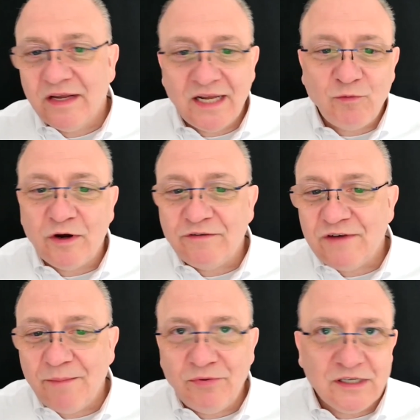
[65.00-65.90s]
network
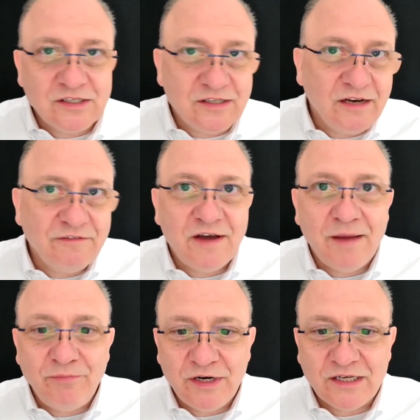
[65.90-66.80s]
fabrics, data
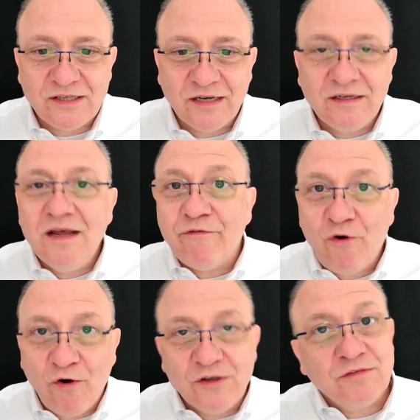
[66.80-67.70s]
fabrics, and of
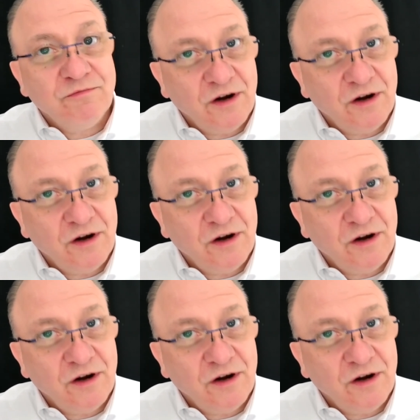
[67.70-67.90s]
course,